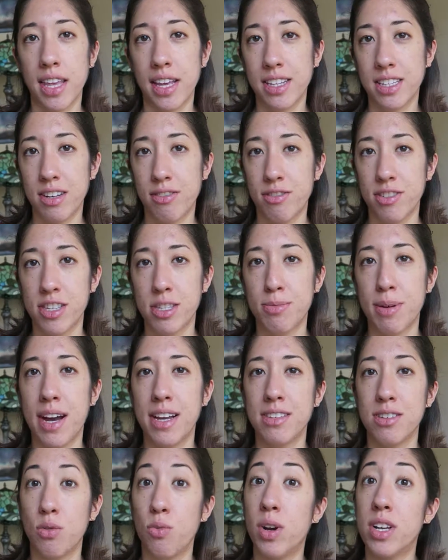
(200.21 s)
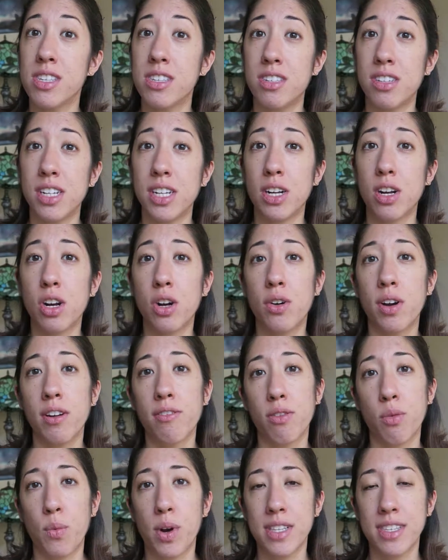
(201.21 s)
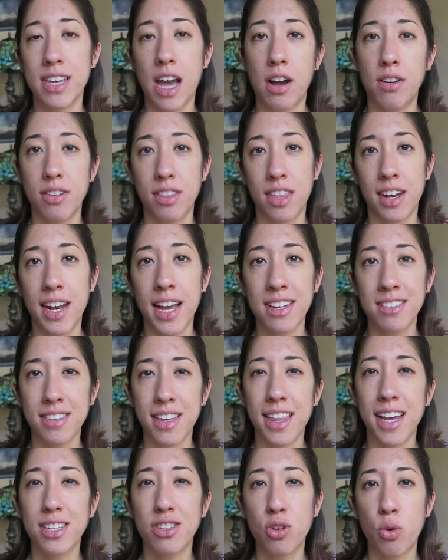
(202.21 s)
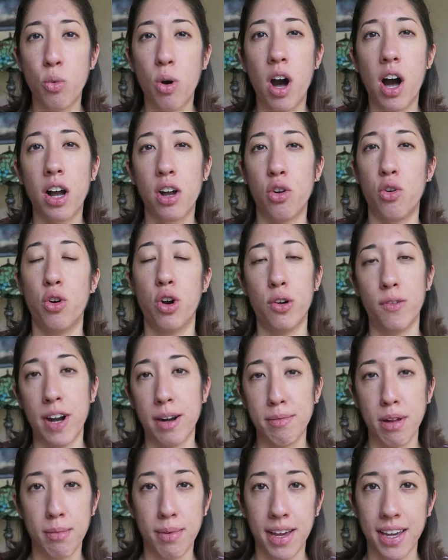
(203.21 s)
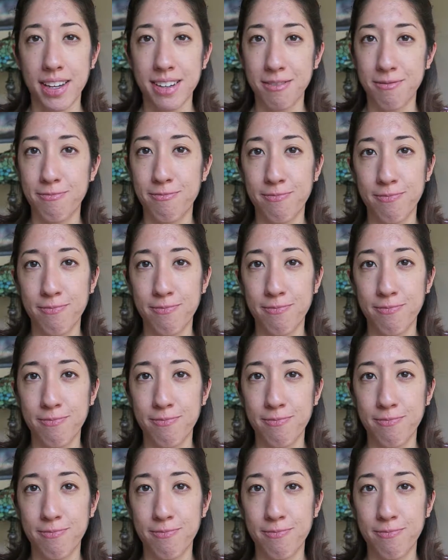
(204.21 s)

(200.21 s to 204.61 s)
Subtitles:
like different spots in one city or going from one town to the next, I like to walk or ride my bike.